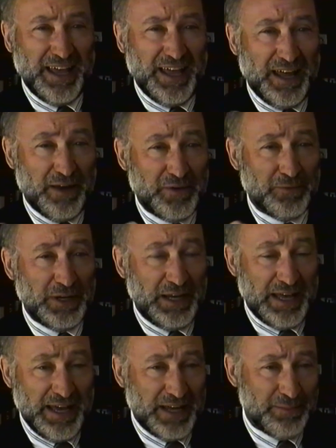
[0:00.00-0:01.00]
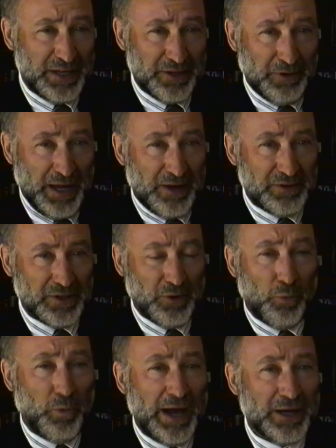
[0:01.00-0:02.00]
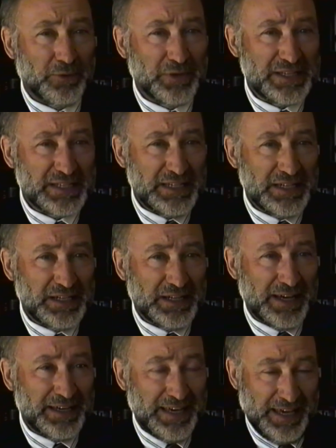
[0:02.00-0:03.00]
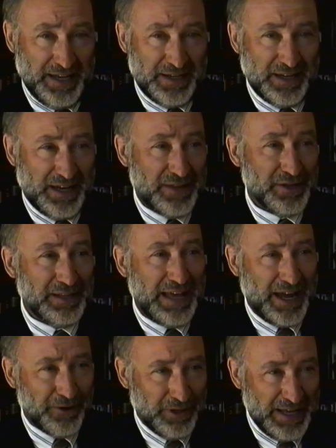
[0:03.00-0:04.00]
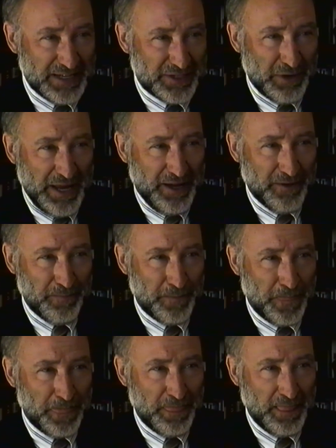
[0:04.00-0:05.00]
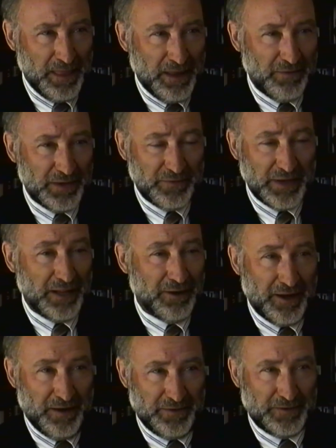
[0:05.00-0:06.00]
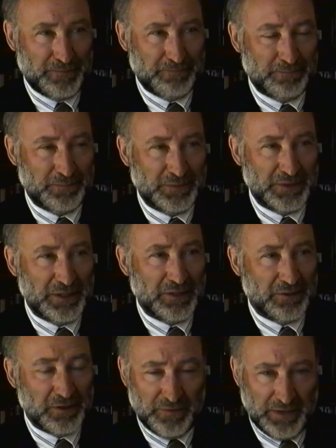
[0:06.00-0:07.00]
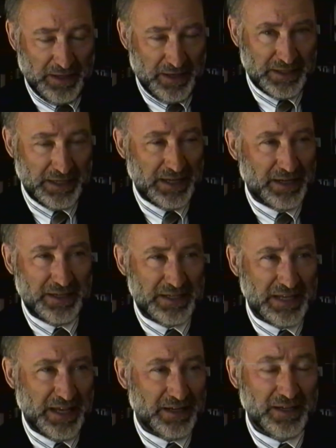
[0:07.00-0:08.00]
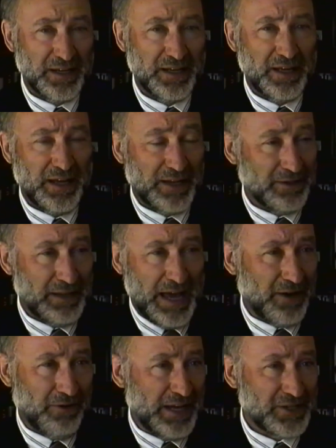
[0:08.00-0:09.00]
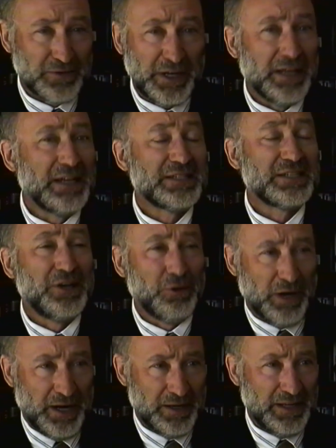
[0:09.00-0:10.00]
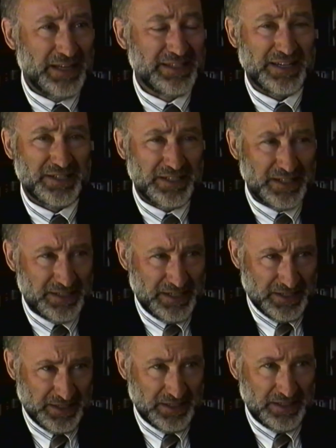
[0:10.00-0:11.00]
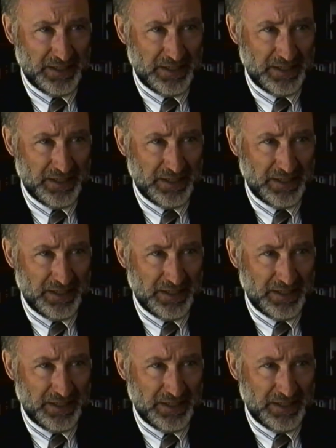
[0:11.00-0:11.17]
And if it really had been around, why don't we see it again on the lateral X-ray if it fell off or fell onto Kennedy's head? On the lateral X-ray, it's nowhere. It doesn't exist.